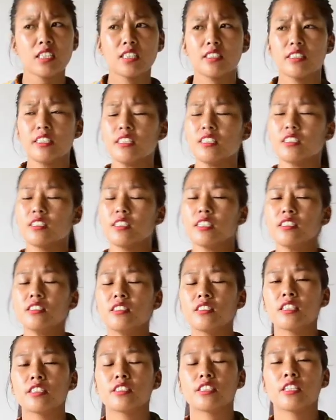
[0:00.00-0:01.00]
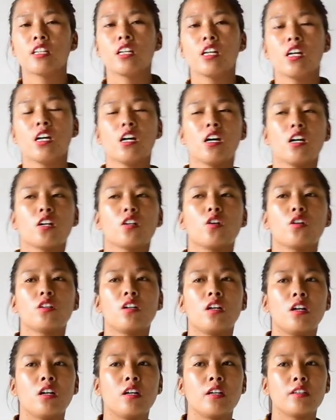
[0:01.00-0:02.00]
Since the
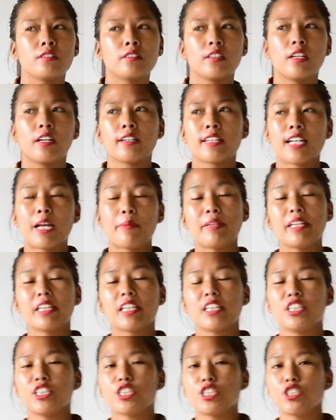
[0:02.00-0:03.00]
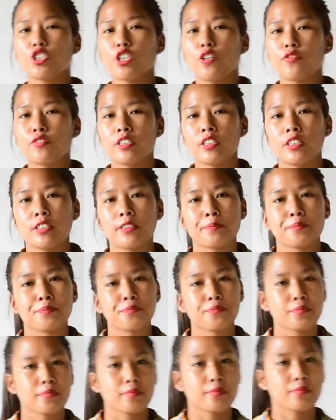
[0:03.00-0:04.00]
climatic conditions of the
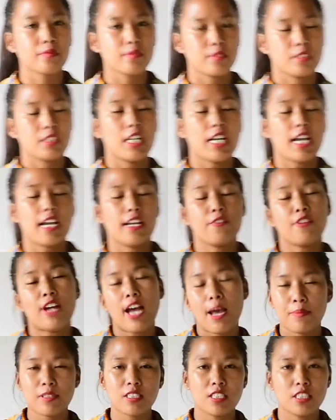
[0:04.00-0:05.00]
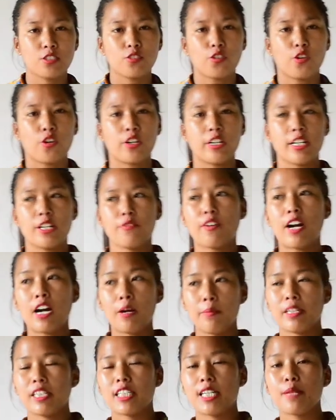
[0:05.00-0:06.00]
habitat or
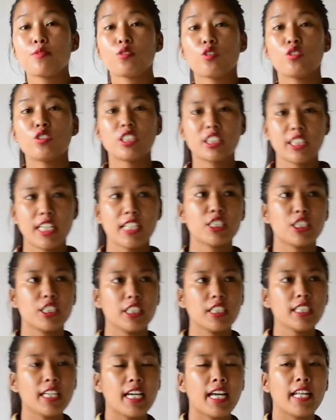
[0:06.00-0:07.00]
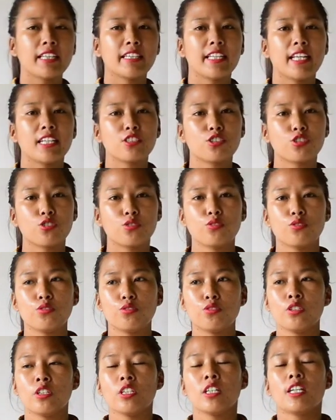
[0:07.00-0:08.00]
environment keeps on changing and tends
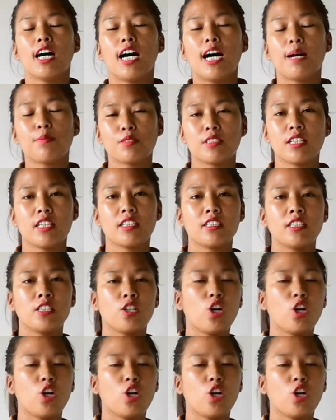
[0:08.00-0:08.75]
to upset the